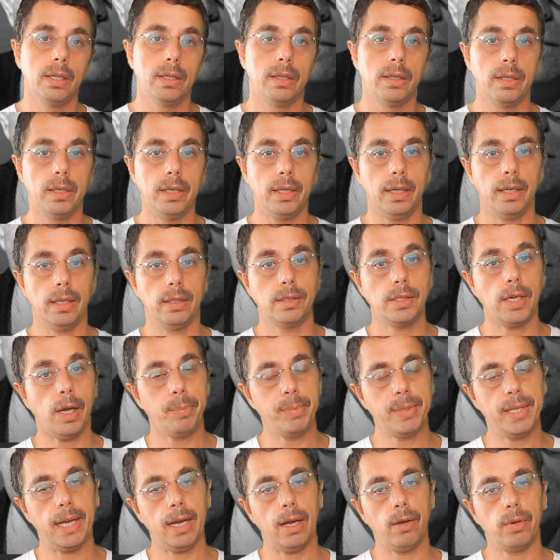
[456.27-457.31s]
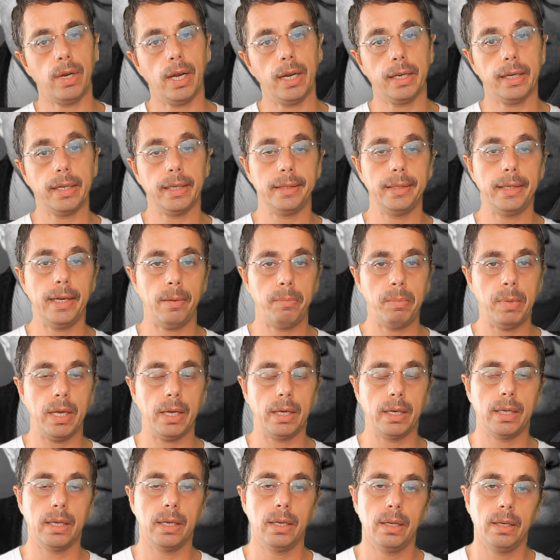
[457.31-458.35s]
the top-down academic